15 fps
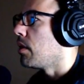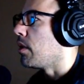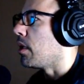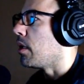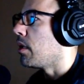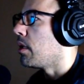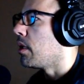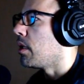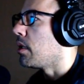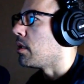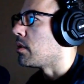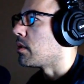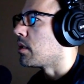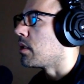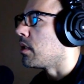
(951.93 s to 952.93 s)
I was going
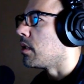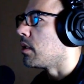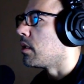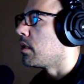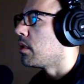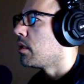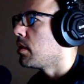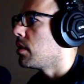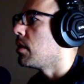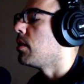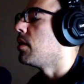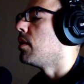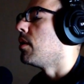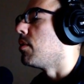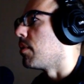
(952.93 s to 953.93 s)
to... Okay,
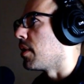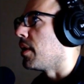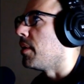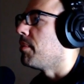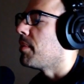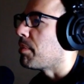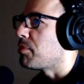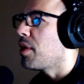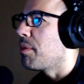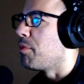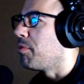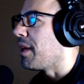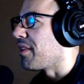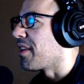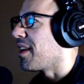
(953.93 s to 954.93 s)
I'm trying to move my other
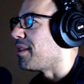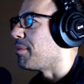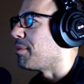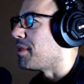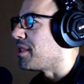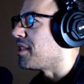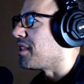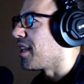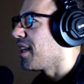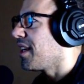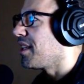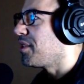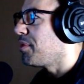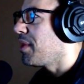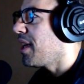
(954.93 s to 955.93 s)
guy into position. Can I do
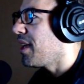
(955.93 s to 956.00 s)
that?